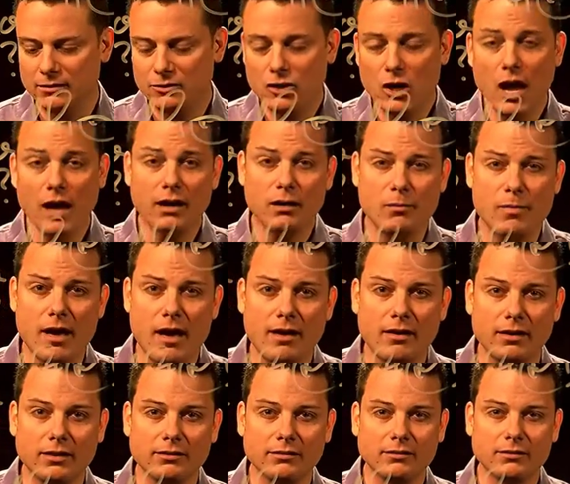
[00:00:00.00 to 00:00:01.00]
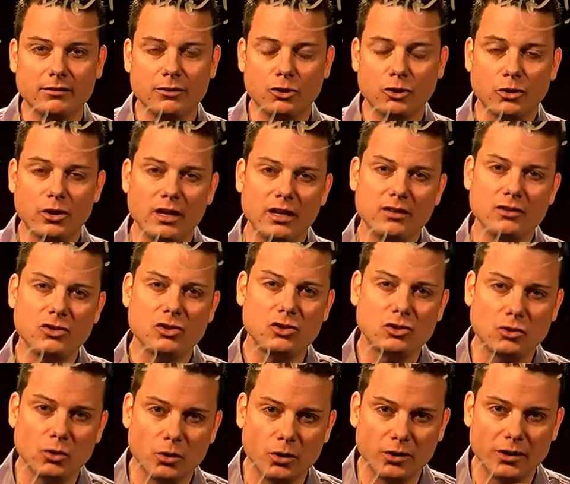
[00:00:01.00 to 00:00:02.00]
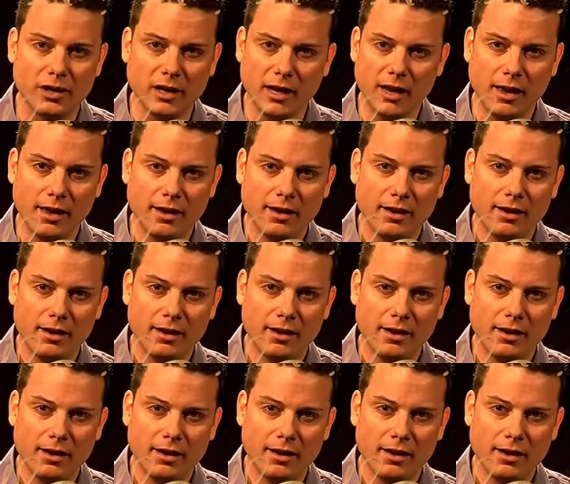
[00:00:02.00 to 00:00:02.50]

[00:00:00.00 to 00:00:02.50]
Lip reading: You talk about it. You create a story.